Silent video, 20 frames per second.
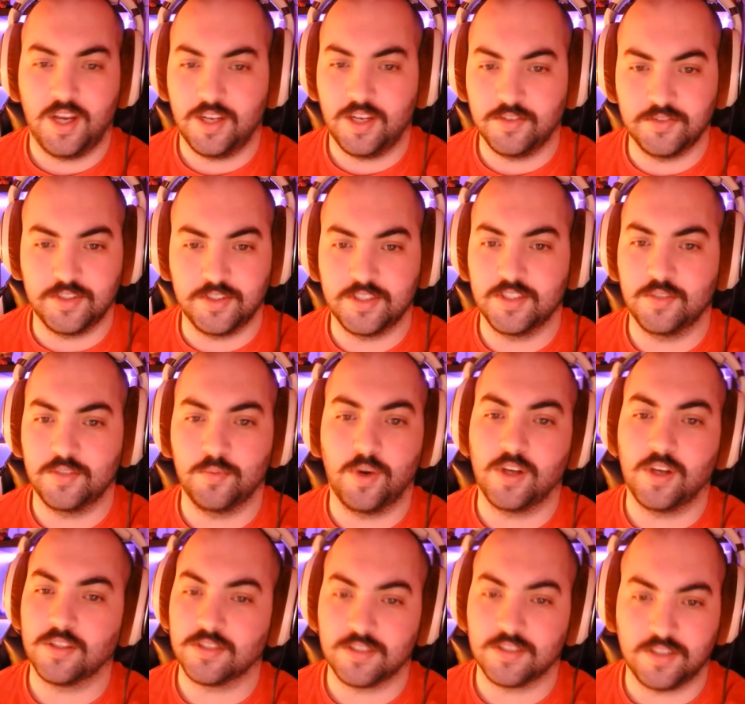hydrated
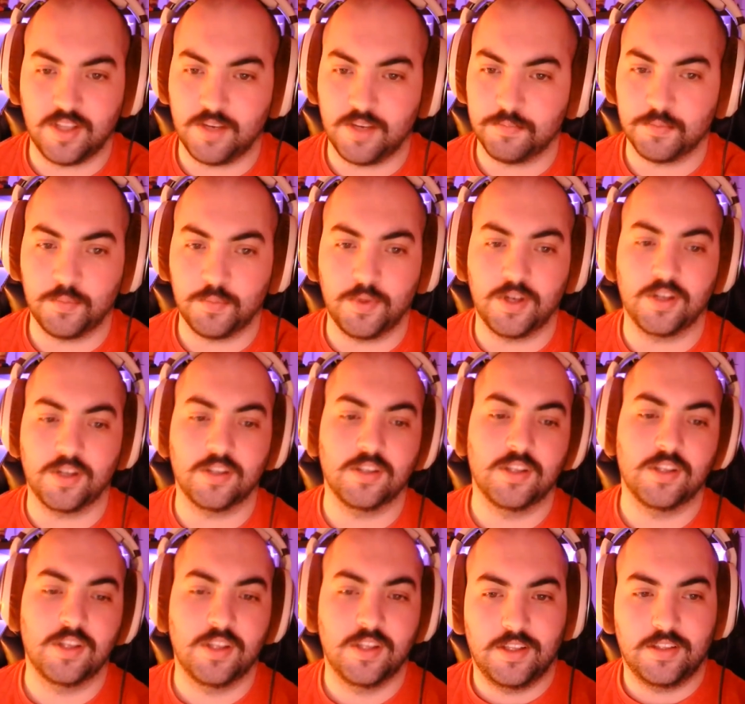well, slept well.
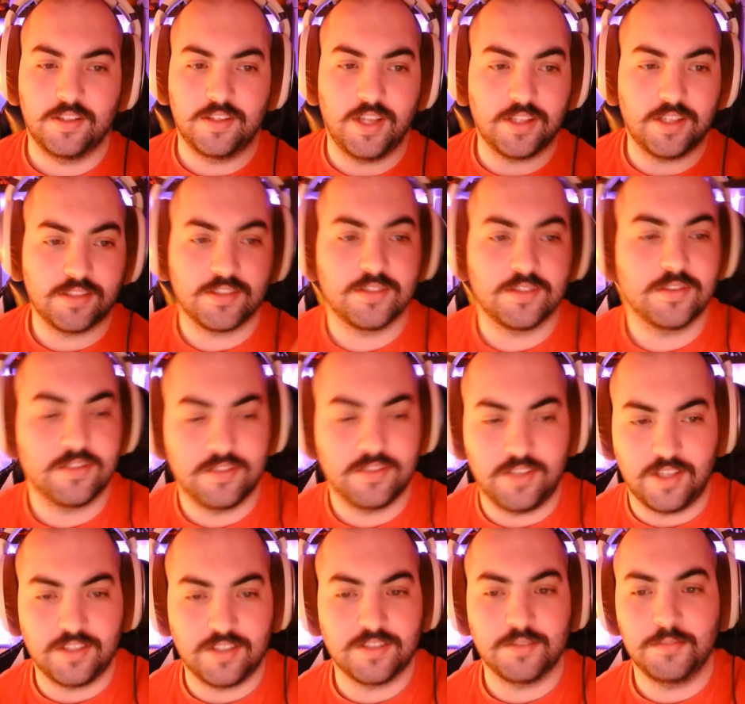That
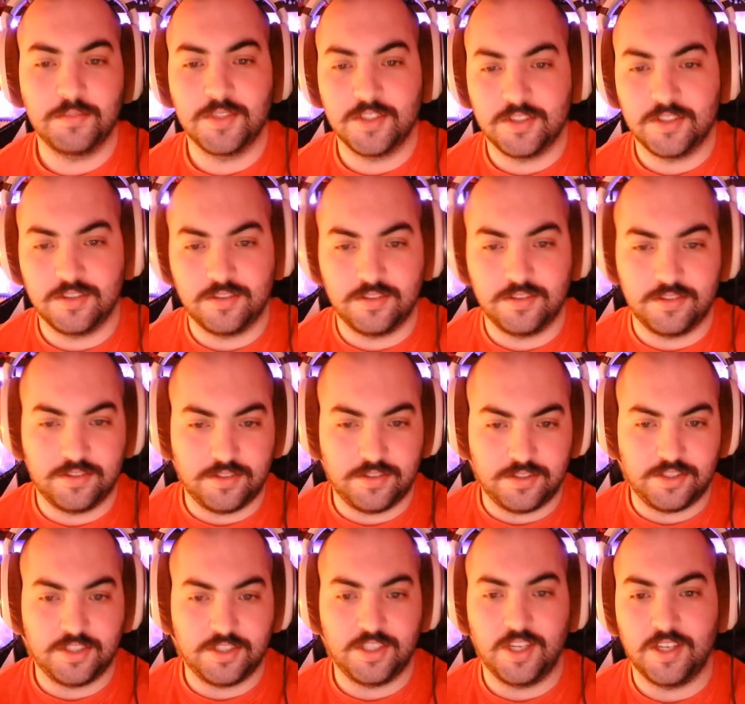doesn't mean
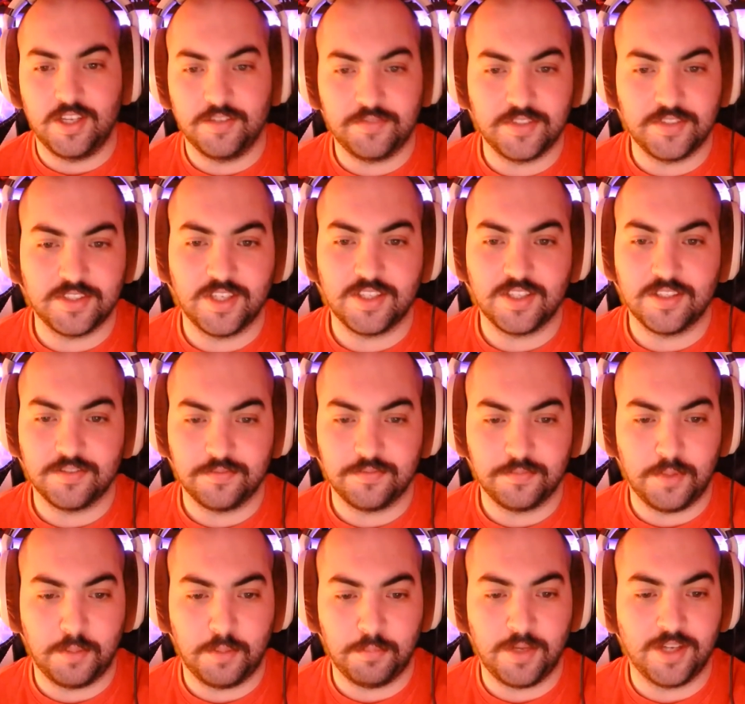shit if he's had
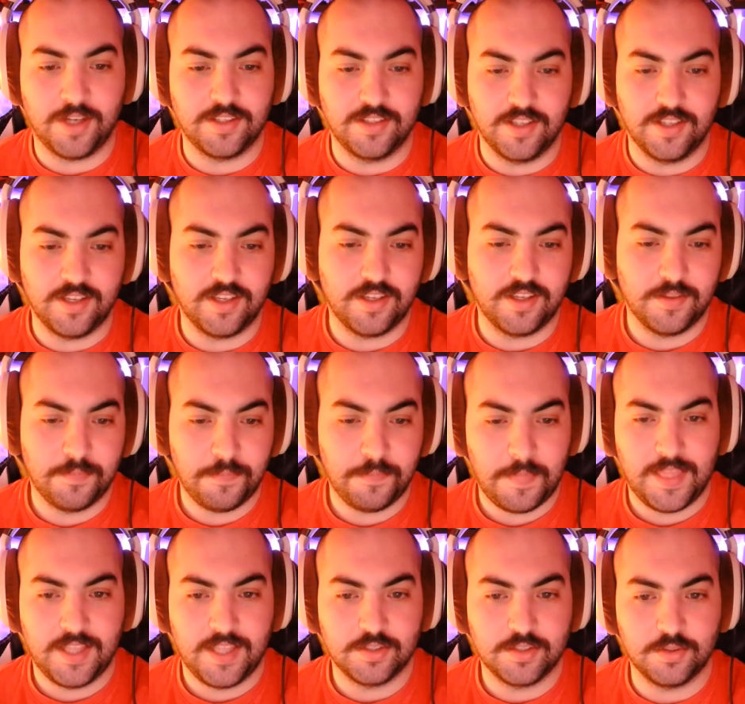a bad day.
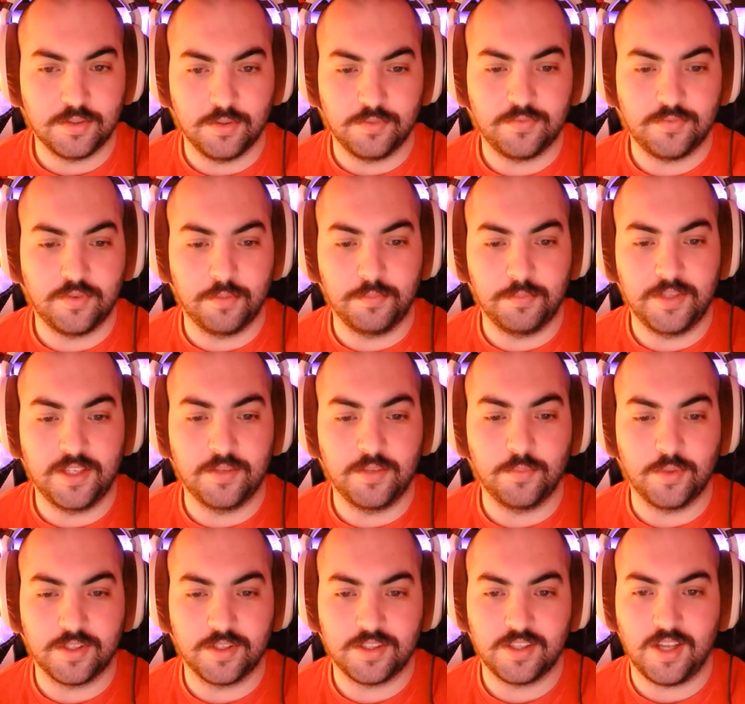So for me,
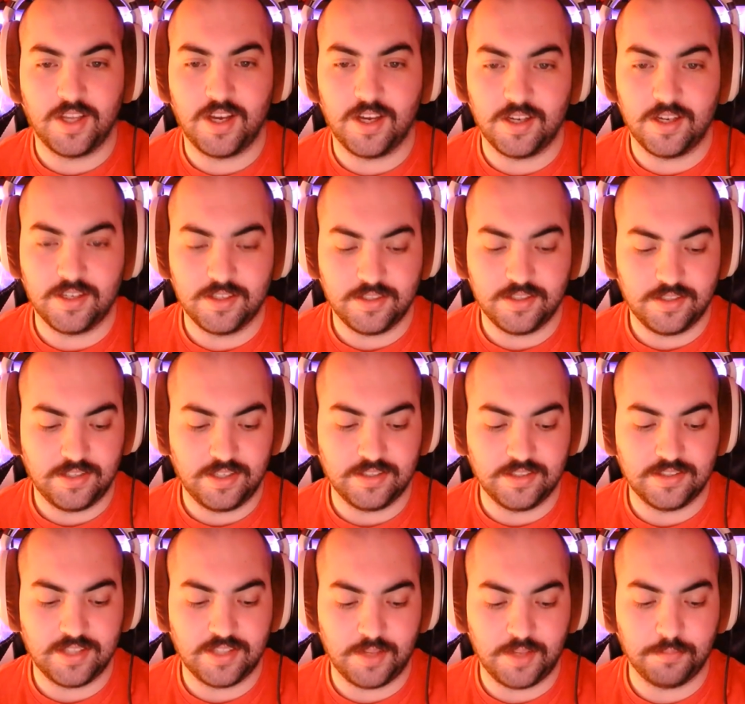with that
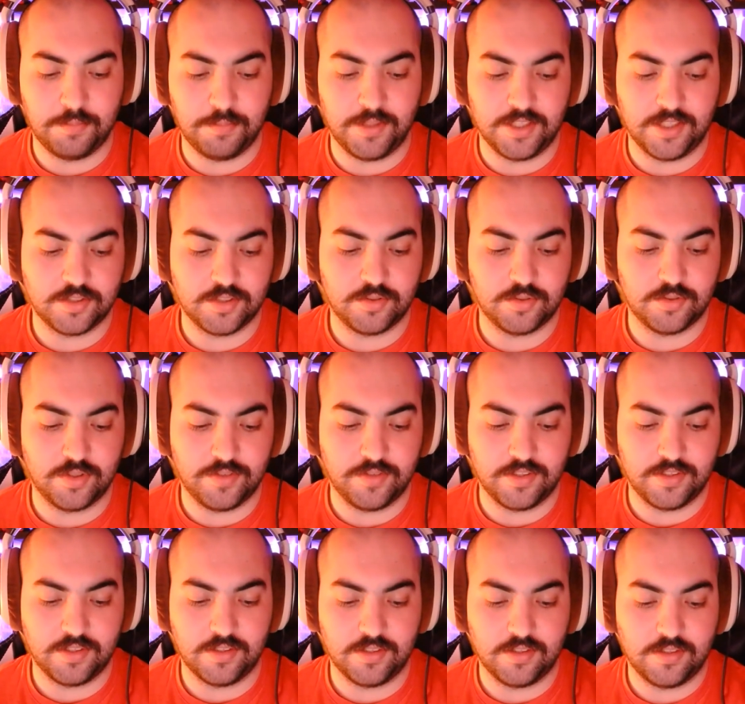intent based
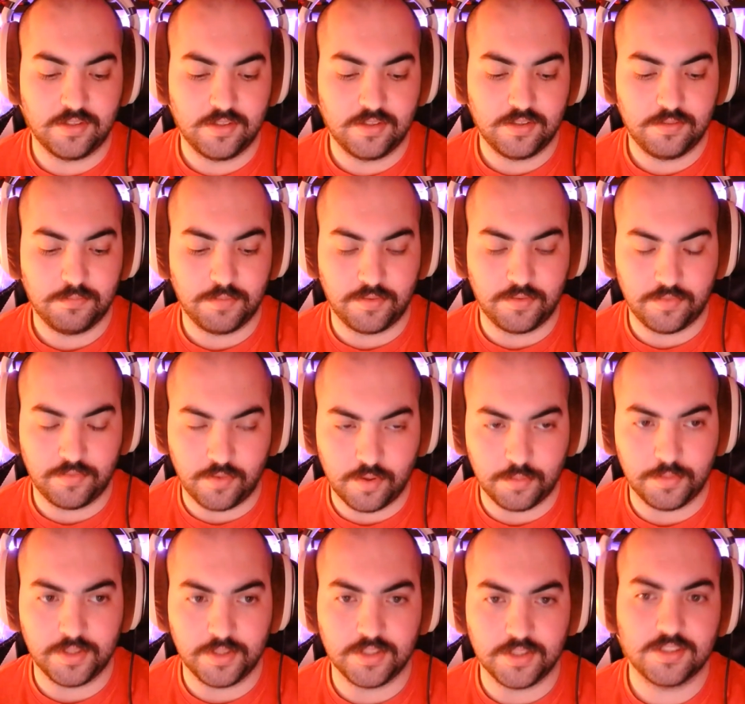driven
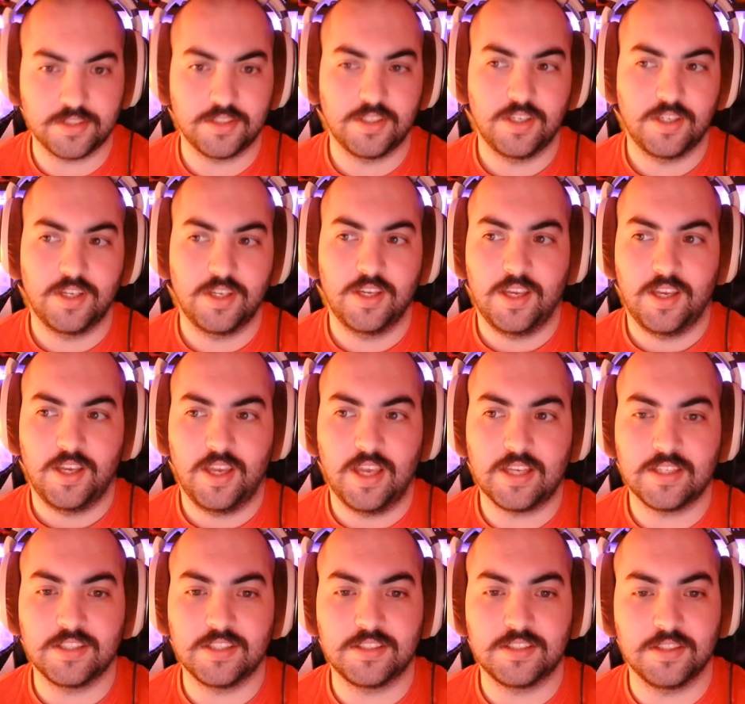performance,
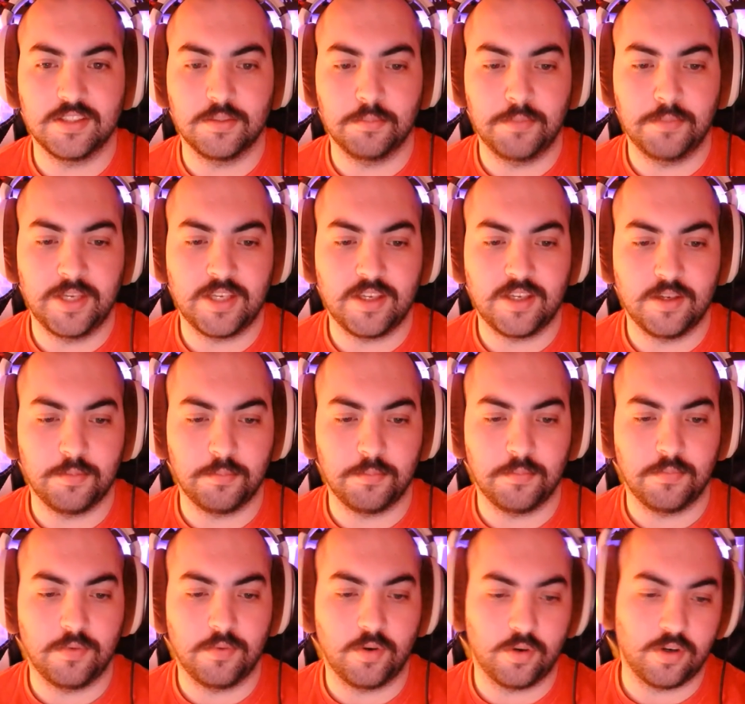it can still make
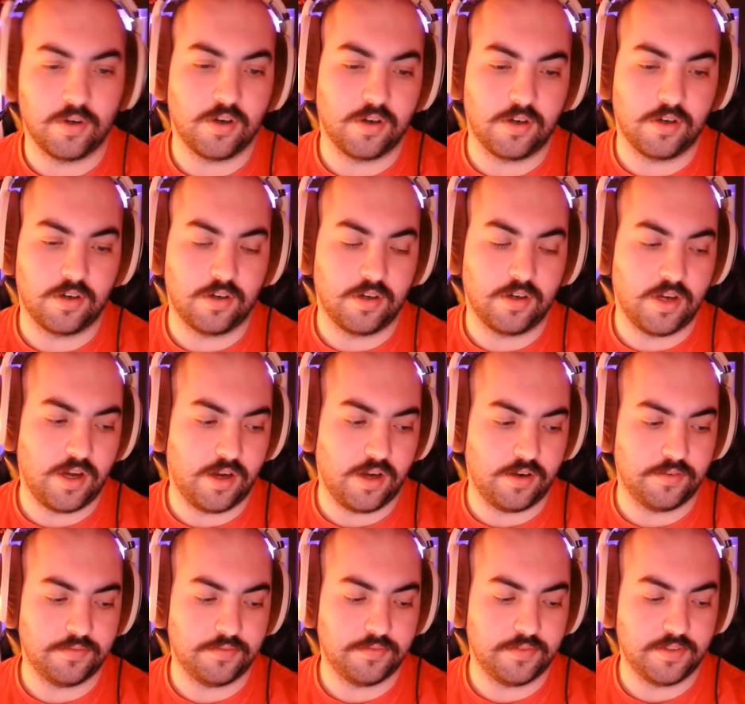him or her
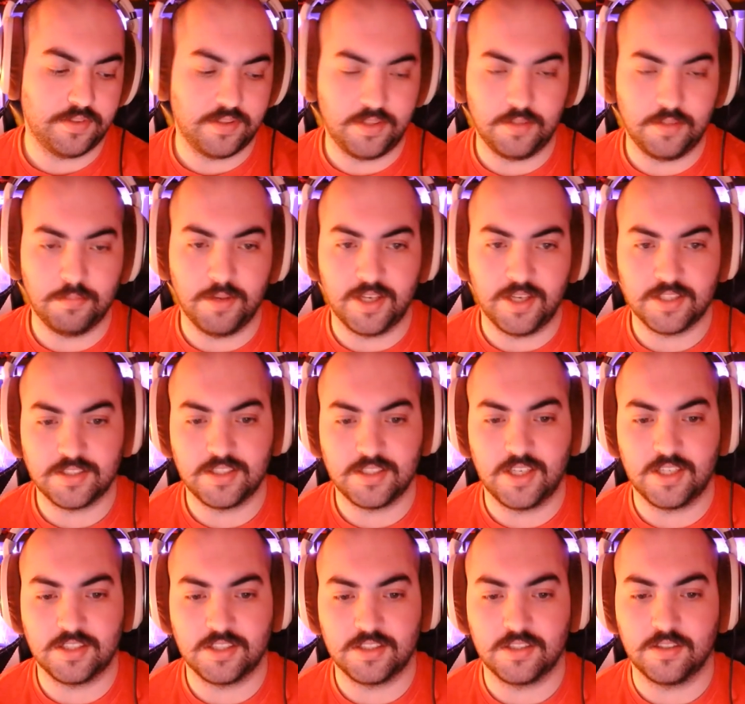have the best
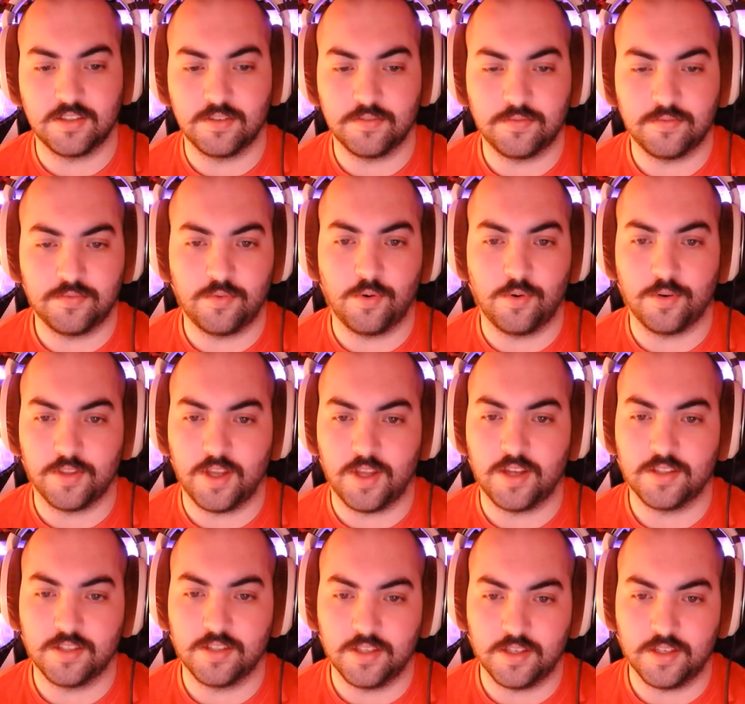session for that